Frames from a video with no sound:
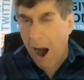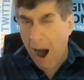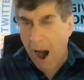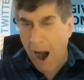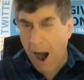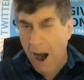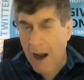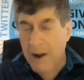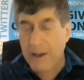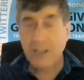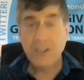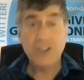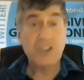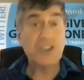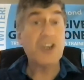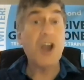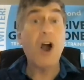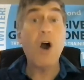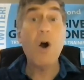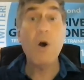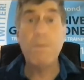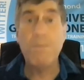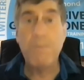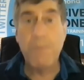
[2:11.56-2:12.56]
Oh,
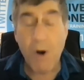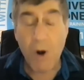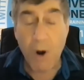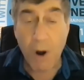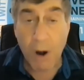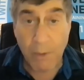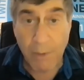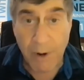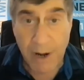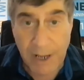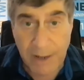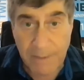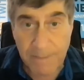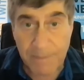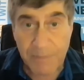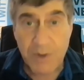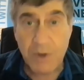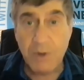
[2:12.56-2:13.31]
so boring.